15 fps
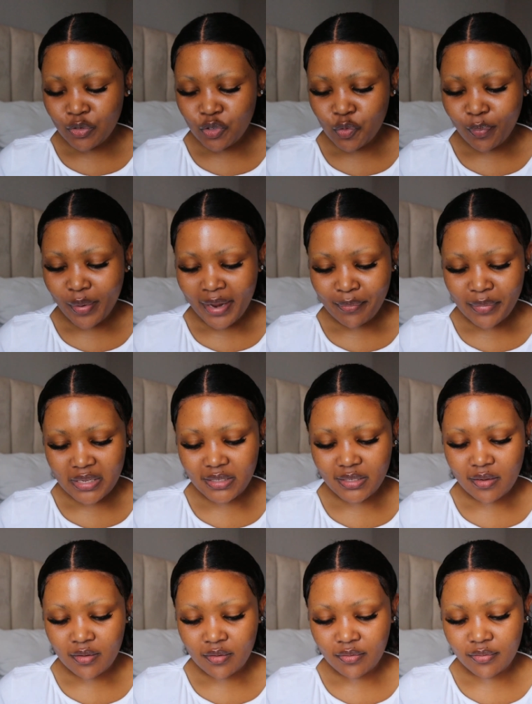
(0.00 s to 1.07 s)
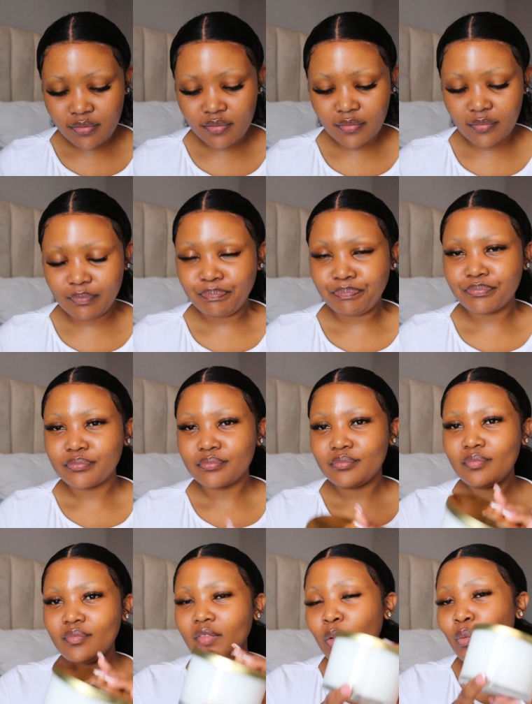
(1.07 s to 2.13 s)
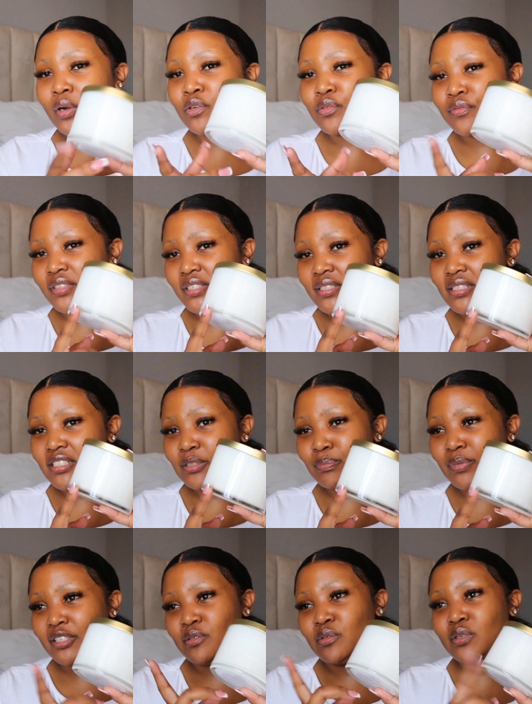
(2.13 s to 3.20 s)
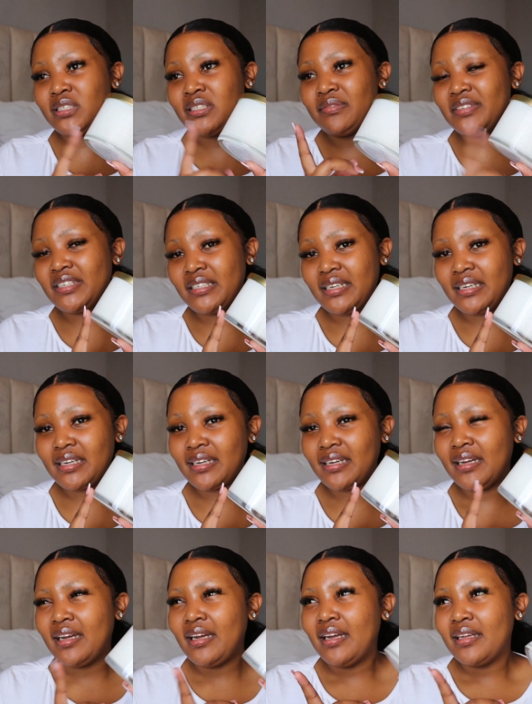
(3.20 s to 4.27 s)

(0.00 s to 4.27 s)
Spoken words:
want to buy myself one of these, but not in vanilla.